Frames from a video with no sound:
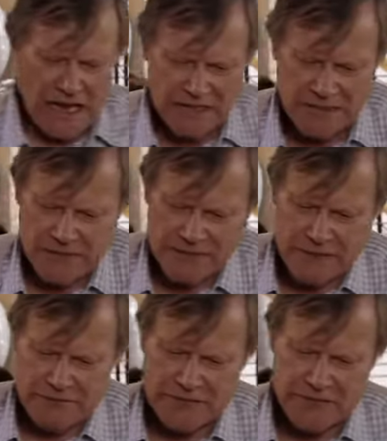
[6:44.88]
I shall
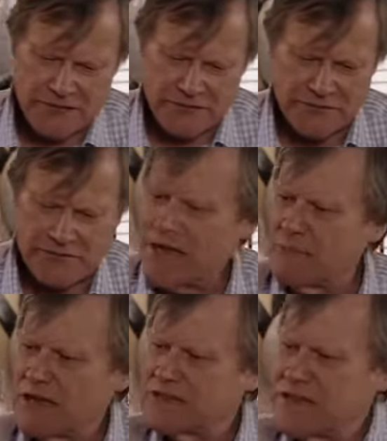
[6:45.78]
attempt to
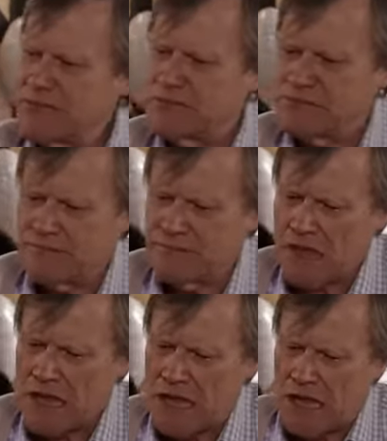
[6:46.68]
contain myself.
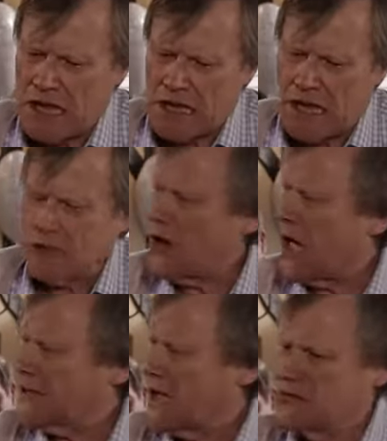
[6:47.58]
No,
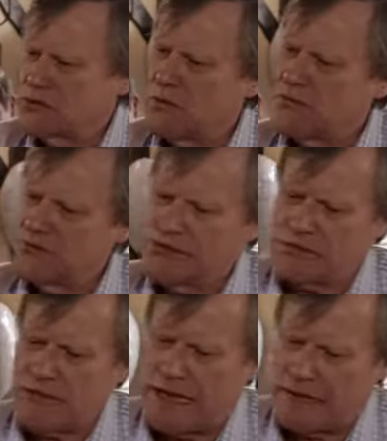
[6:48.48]
I just wanted to
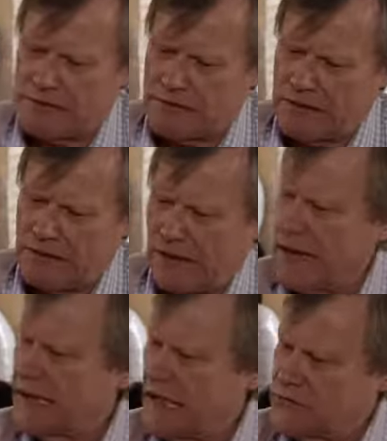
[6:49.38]
say,
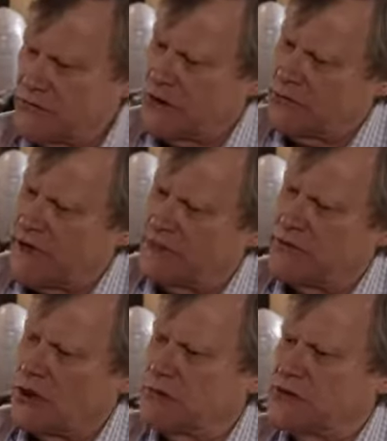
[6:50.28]
in case we don't have
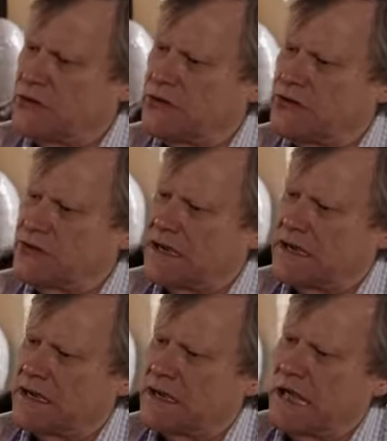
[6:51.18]
the opportunity